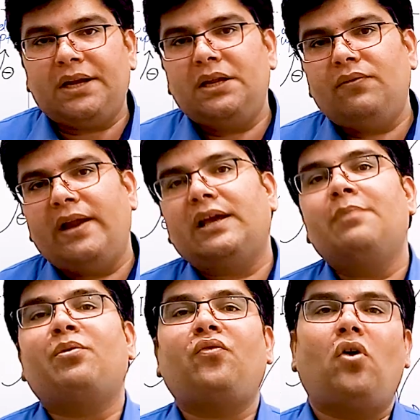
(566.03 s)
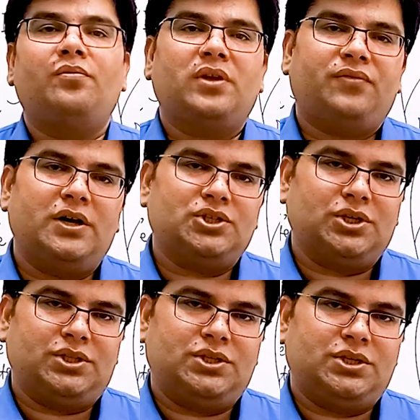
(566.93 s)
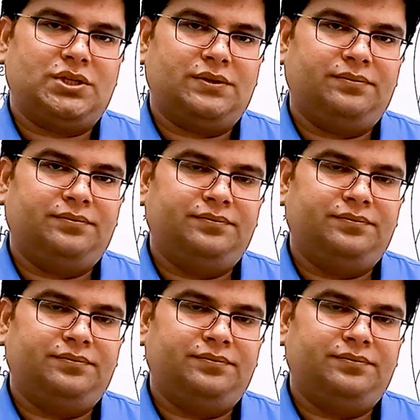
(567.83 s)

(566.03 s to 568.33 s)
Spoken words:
active and can perform their functions.